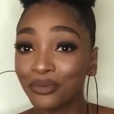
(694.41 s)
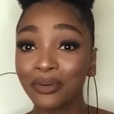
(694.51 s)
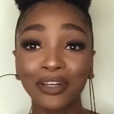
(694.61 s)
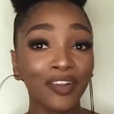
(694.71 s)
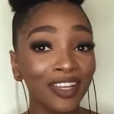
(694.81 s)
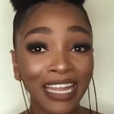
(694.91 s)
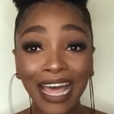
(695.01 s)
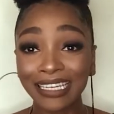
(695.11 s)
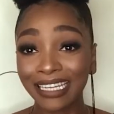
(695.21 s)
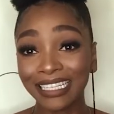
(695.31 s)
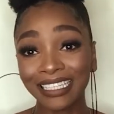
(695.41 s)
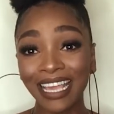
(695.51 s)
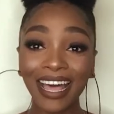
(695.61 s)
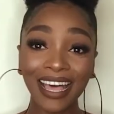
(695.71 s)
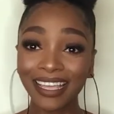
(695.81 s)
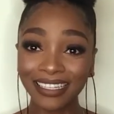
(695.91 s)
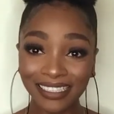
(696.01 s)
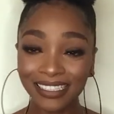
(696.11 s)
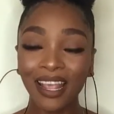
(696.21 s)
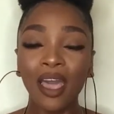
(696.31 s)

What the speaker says: doing all of that, then yes.